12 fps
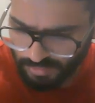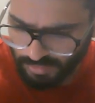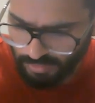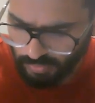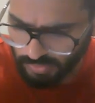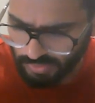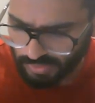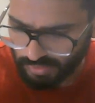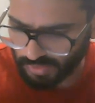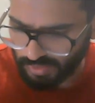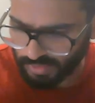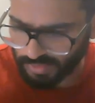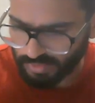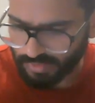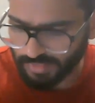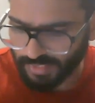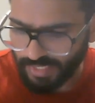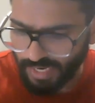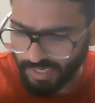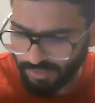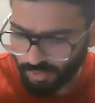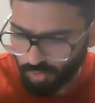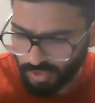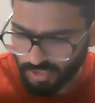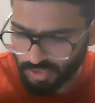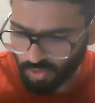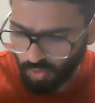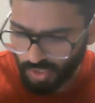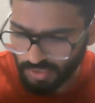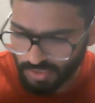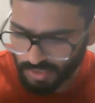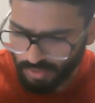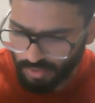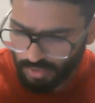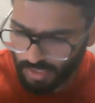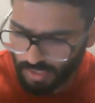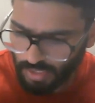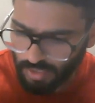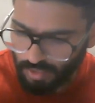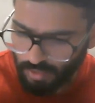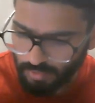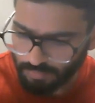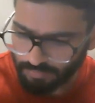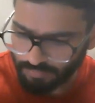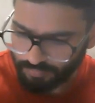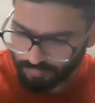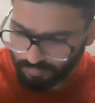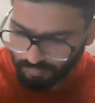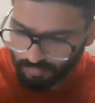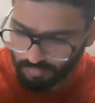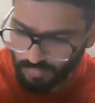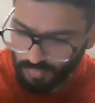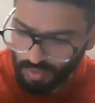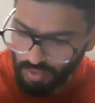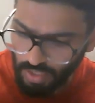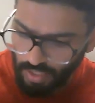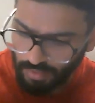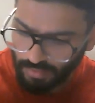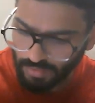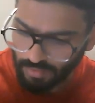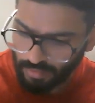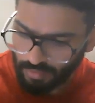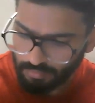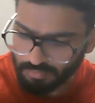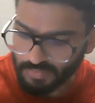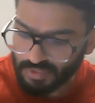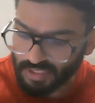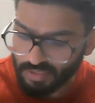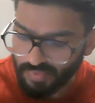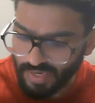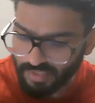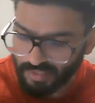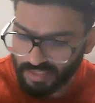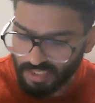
news is denial no is no answer. Um and this is where